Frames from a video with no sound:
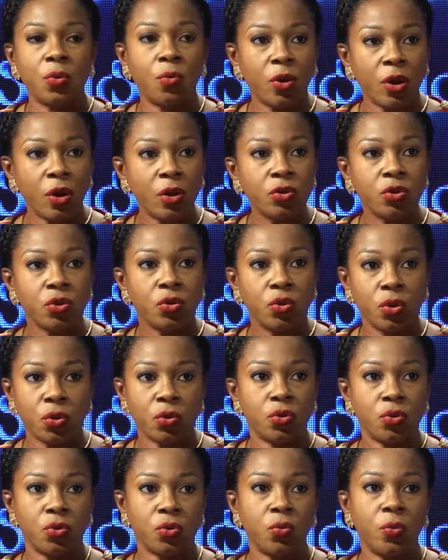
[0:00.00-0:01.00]
world you go
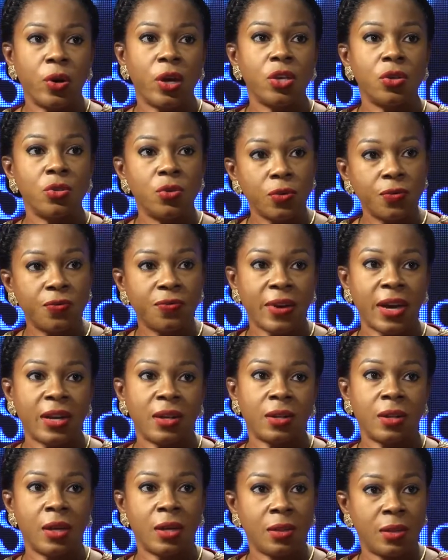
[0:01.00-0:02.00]
to where you don't find
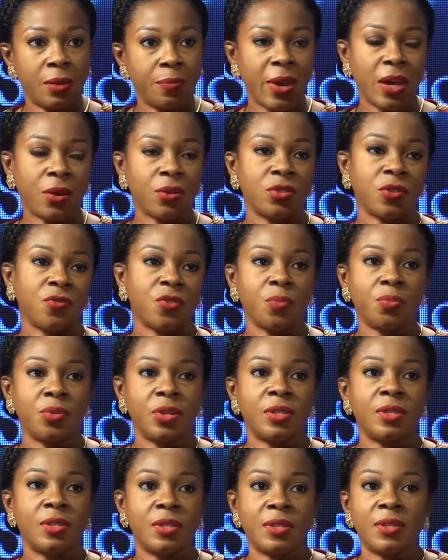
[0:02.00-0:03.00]
the Microsoft
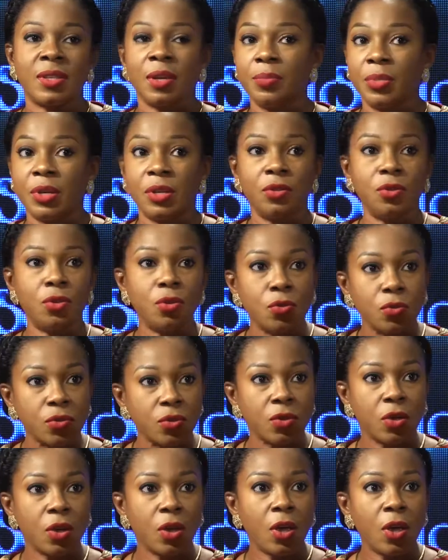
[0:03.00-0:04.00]
operating system being
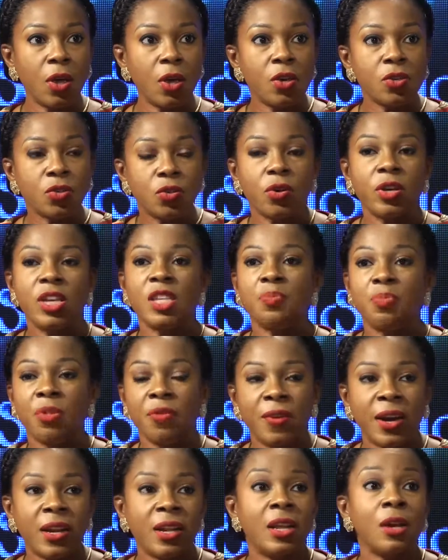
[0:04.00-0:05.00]
used. So he's
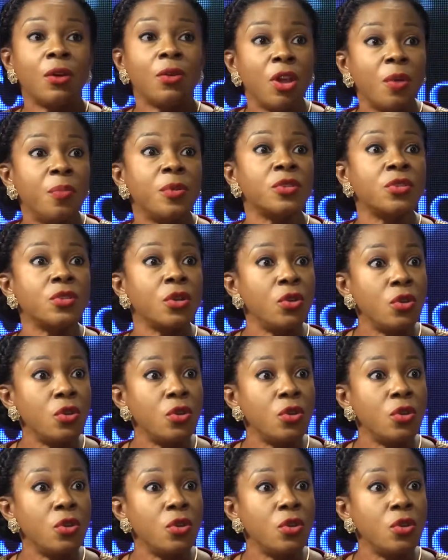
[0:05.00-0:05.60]
provided a global solution.